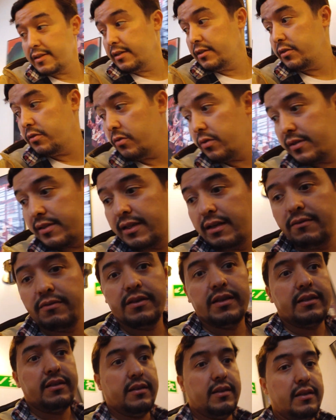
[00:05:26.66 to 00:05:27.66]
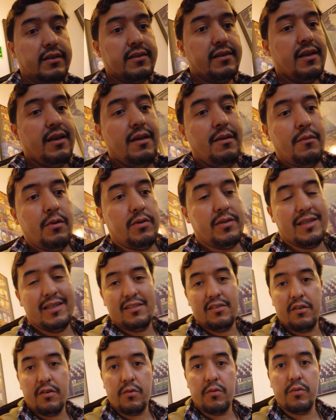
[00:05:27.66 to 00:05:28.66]
Say to yourself that this, because
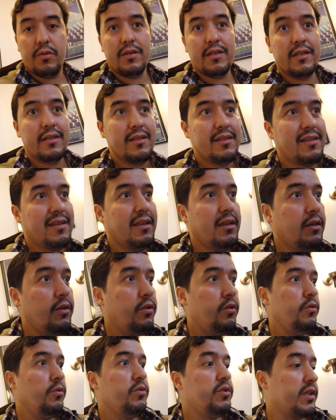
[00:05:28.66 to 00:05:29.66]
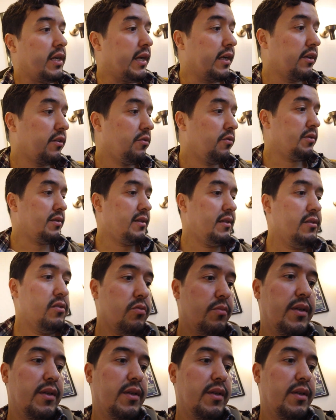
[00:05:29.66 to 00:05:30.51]
it requires a huge accuracy to